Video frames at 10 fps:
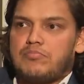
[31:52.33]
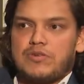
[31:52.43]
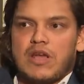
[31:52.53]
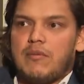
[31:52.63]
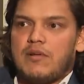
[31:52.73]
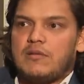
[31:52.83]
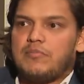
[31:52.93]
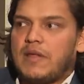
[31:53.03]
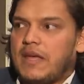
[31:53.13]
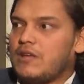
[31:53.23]
Nama
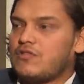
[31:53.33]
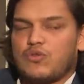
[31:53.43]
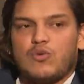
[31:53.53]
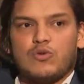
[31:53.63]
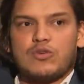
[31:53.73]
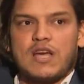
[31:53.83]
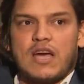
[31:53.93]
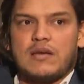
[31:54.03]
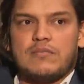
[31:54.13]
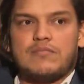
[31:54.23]
playing school
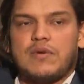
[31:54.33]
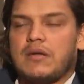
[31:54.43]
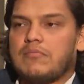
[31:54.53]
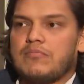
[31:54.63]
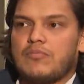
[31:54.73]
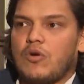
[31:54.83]
time and,